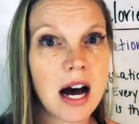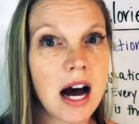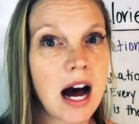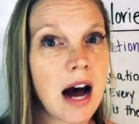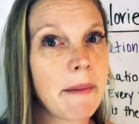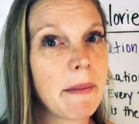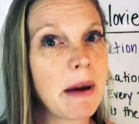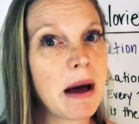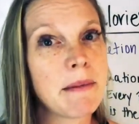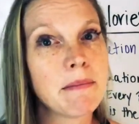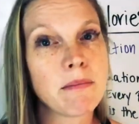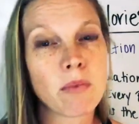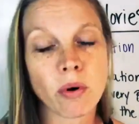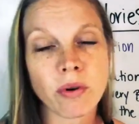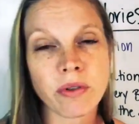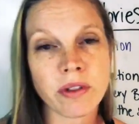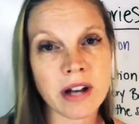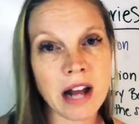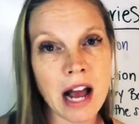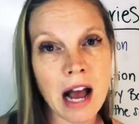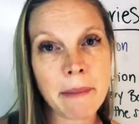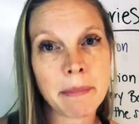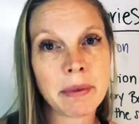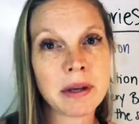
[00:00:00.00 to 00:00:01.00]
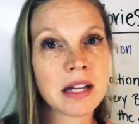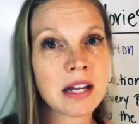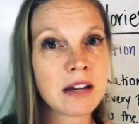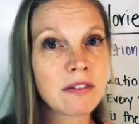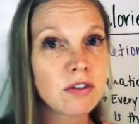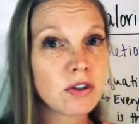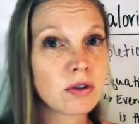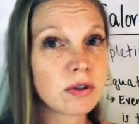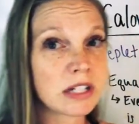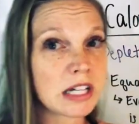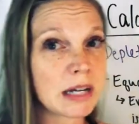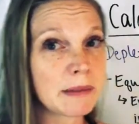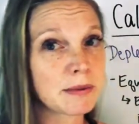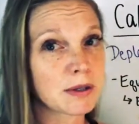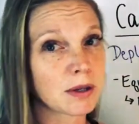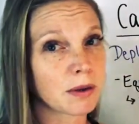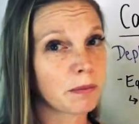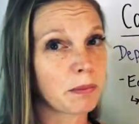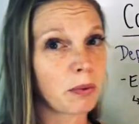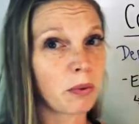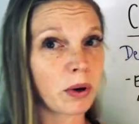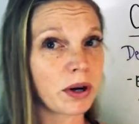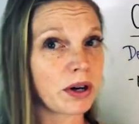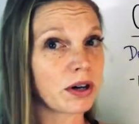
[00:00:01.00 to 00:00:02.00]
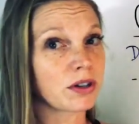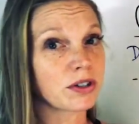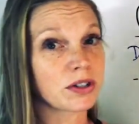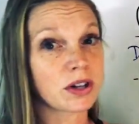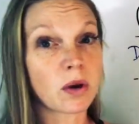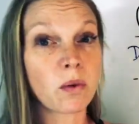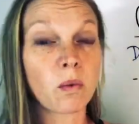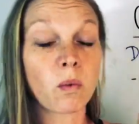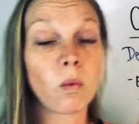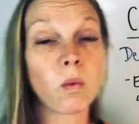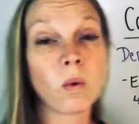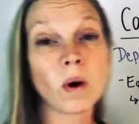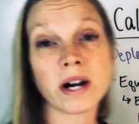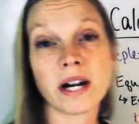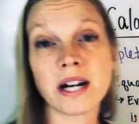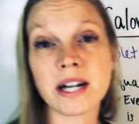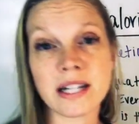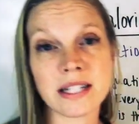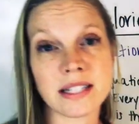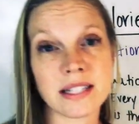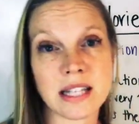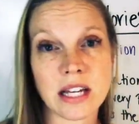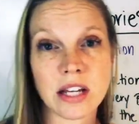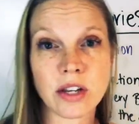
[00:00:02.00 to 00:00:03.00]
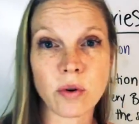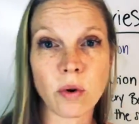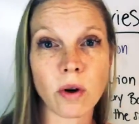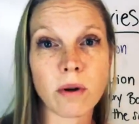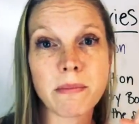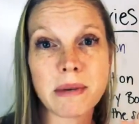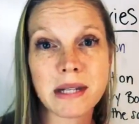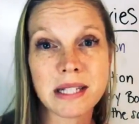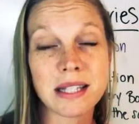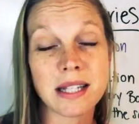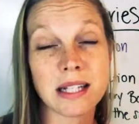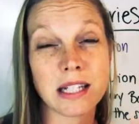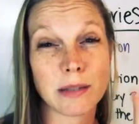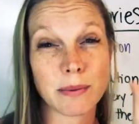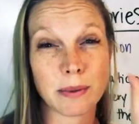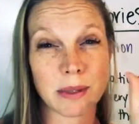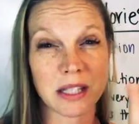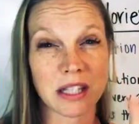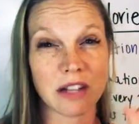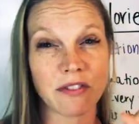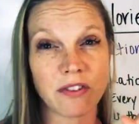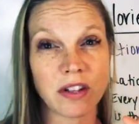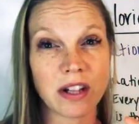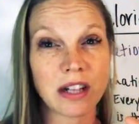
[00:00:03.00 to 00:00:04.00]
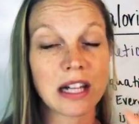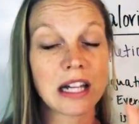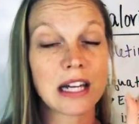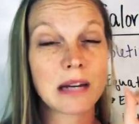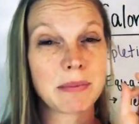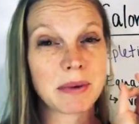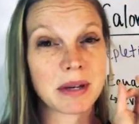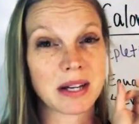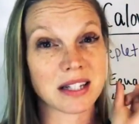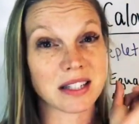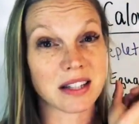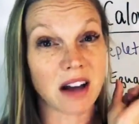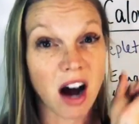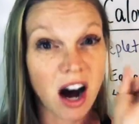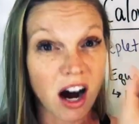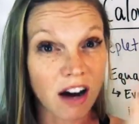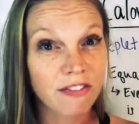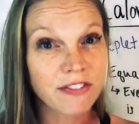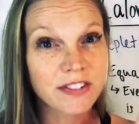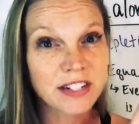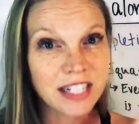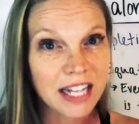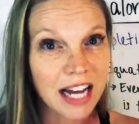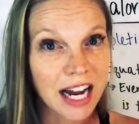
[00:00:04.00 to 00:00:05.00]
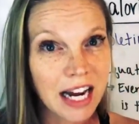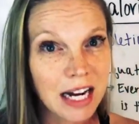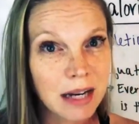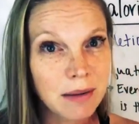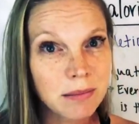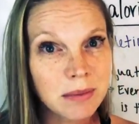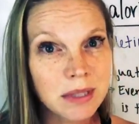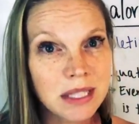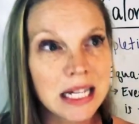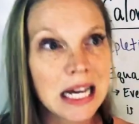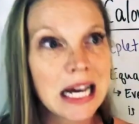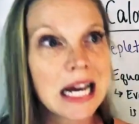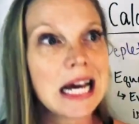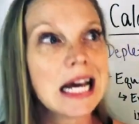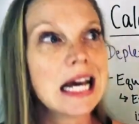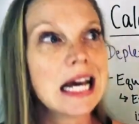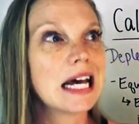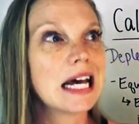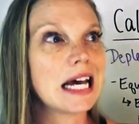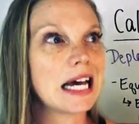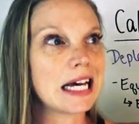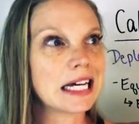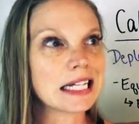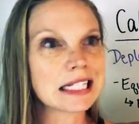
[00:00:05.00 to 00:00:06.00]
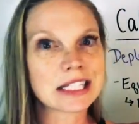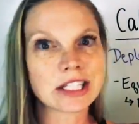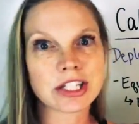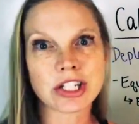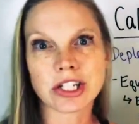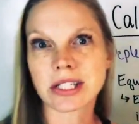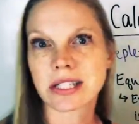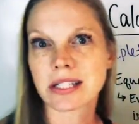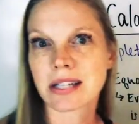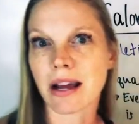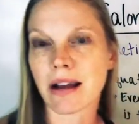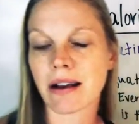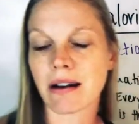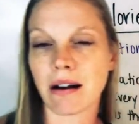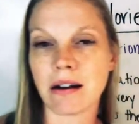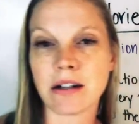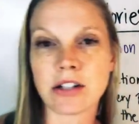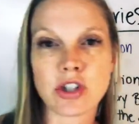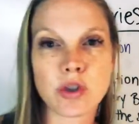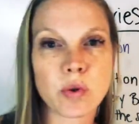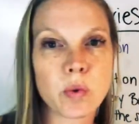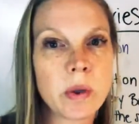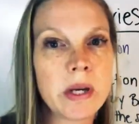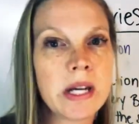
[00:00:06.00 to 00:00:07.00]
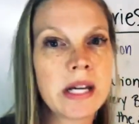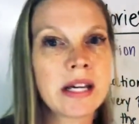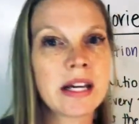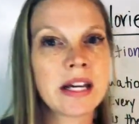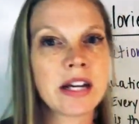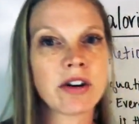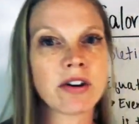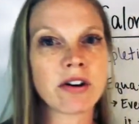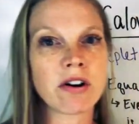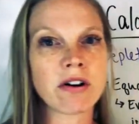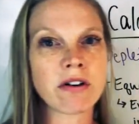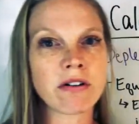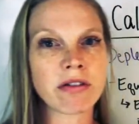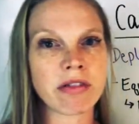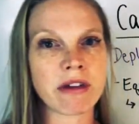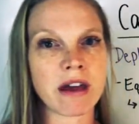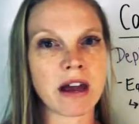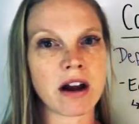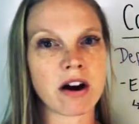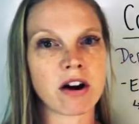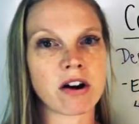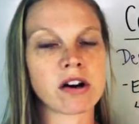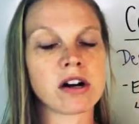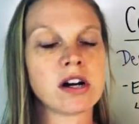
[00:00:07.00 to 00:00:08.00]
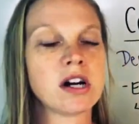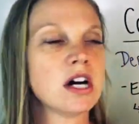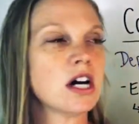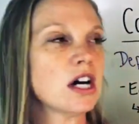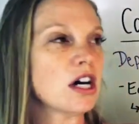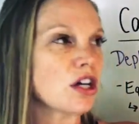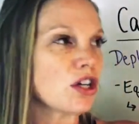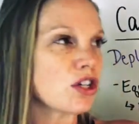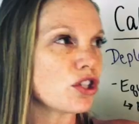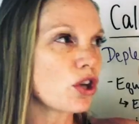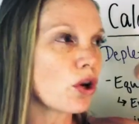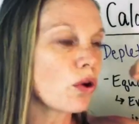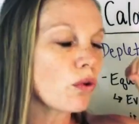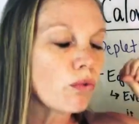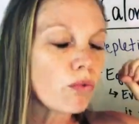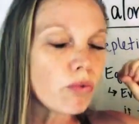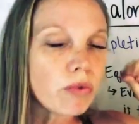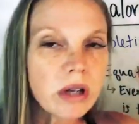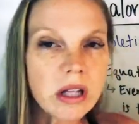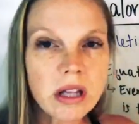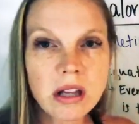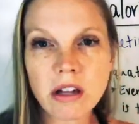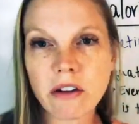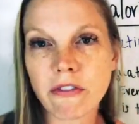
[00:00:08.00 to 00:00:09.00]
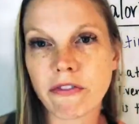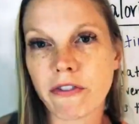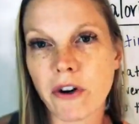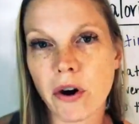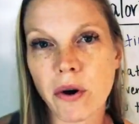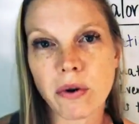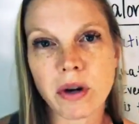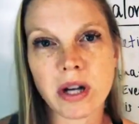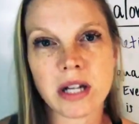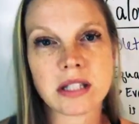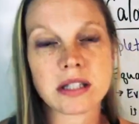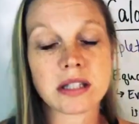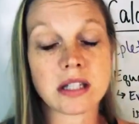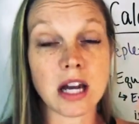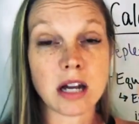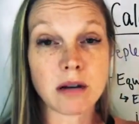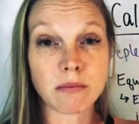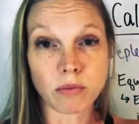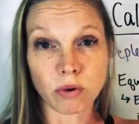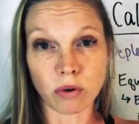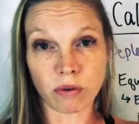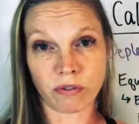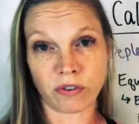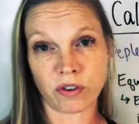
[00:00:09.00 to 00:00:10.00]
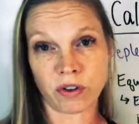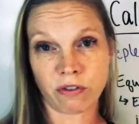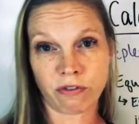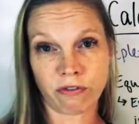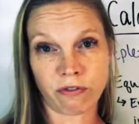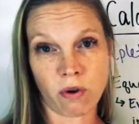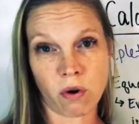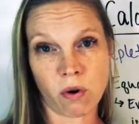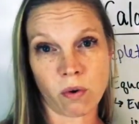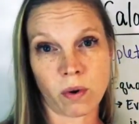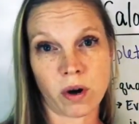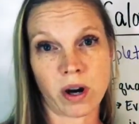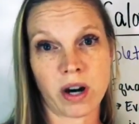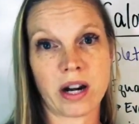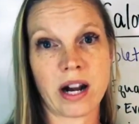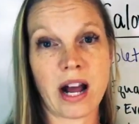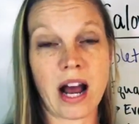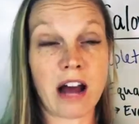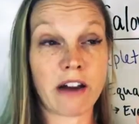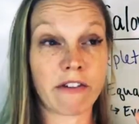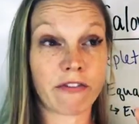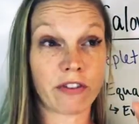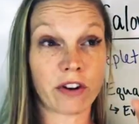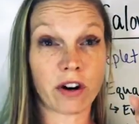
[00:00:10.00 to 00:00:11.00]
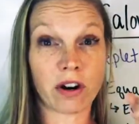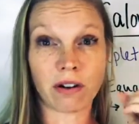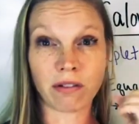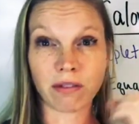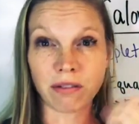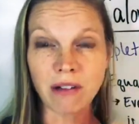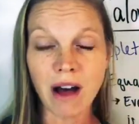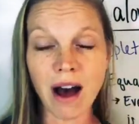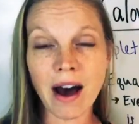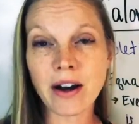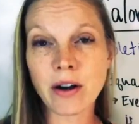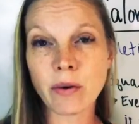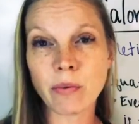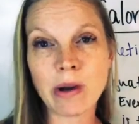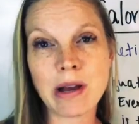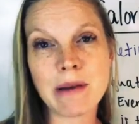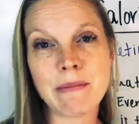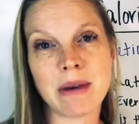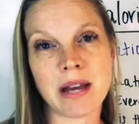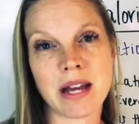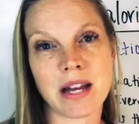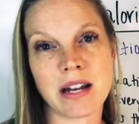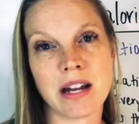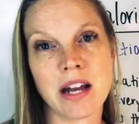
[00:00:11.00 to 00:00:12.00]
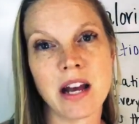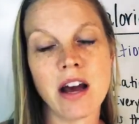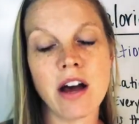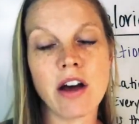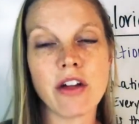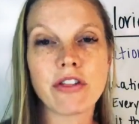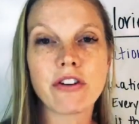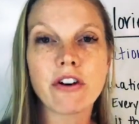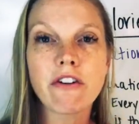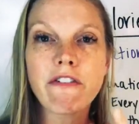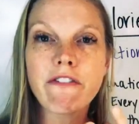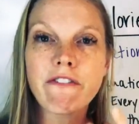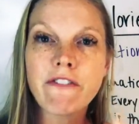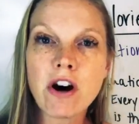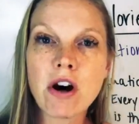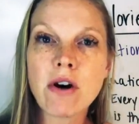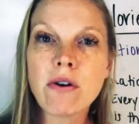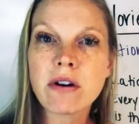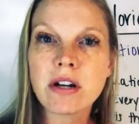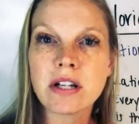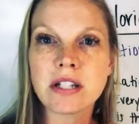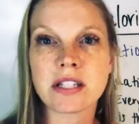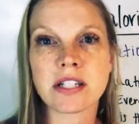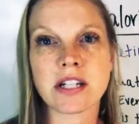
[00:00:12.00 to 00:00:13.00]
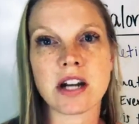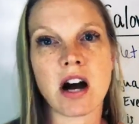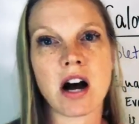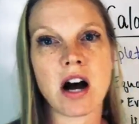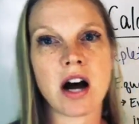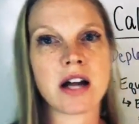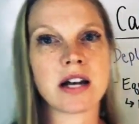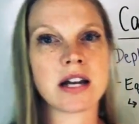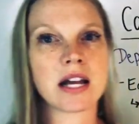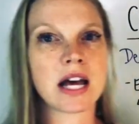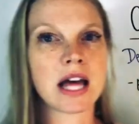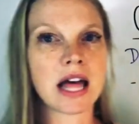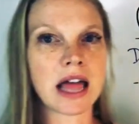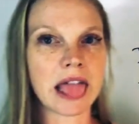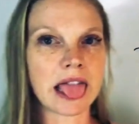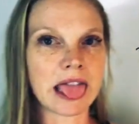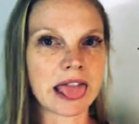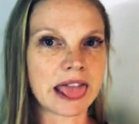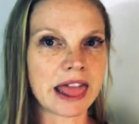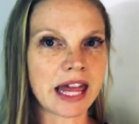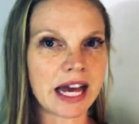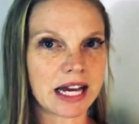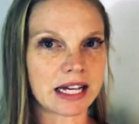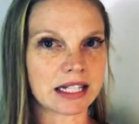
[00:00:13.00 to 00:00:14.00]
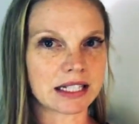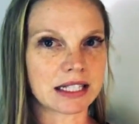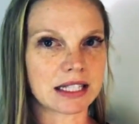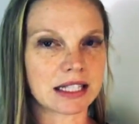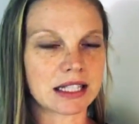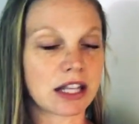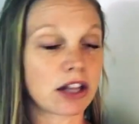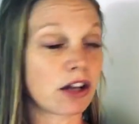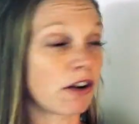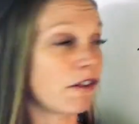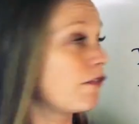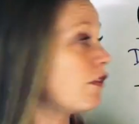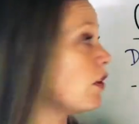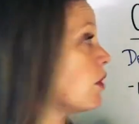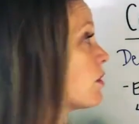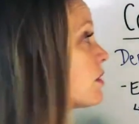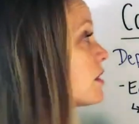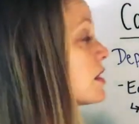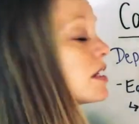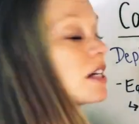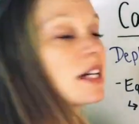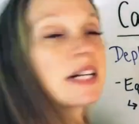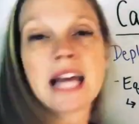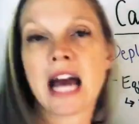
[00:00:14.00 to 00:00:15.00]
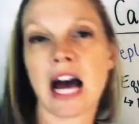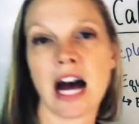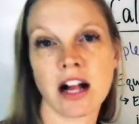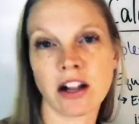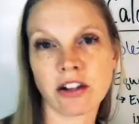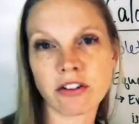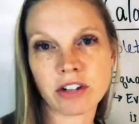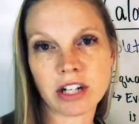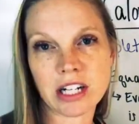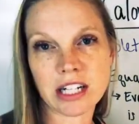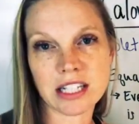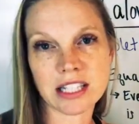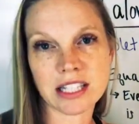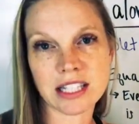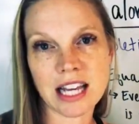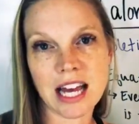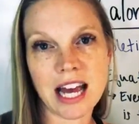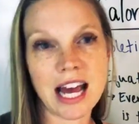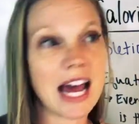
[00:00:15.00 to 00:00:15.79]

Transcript: Um, I'm more than happy to give you tips or pointers on what it is that you're missing specifically because oftentimes it's just like a tweak here or there to really focus and move you forward. And for a lot of women, they're focused on this. They're focused on calories.